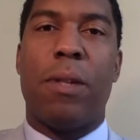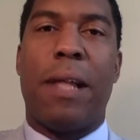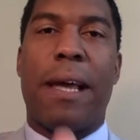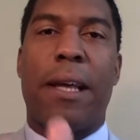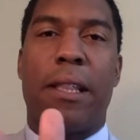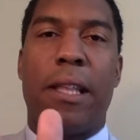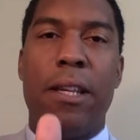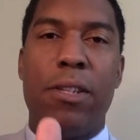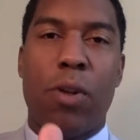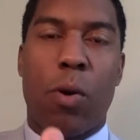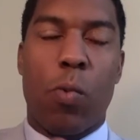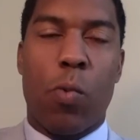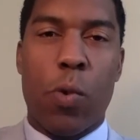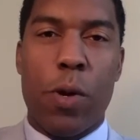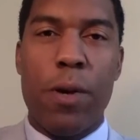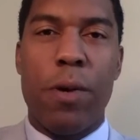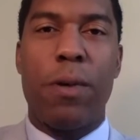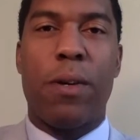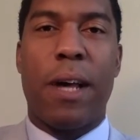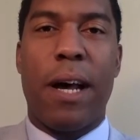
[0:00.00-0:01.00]
Like these are
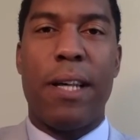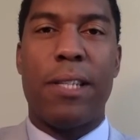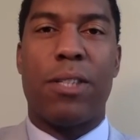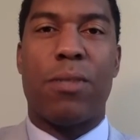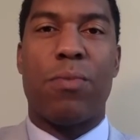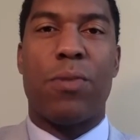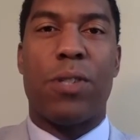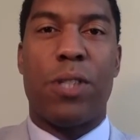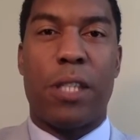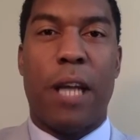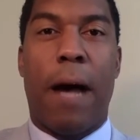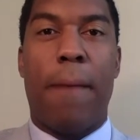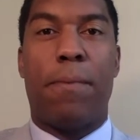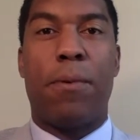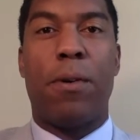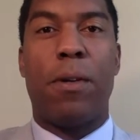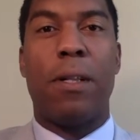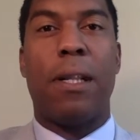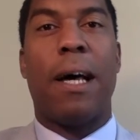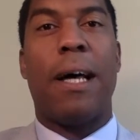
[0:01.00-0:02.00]
real customers
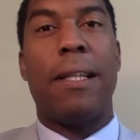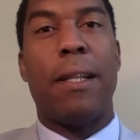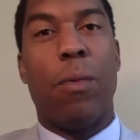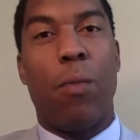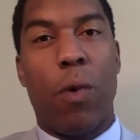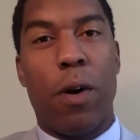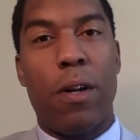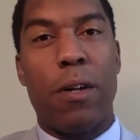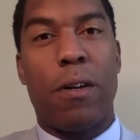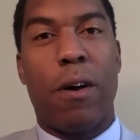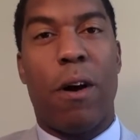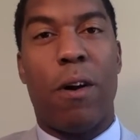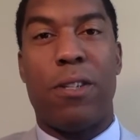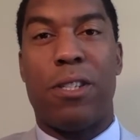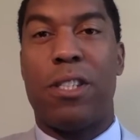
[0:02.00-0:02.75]
shopping online that want a car.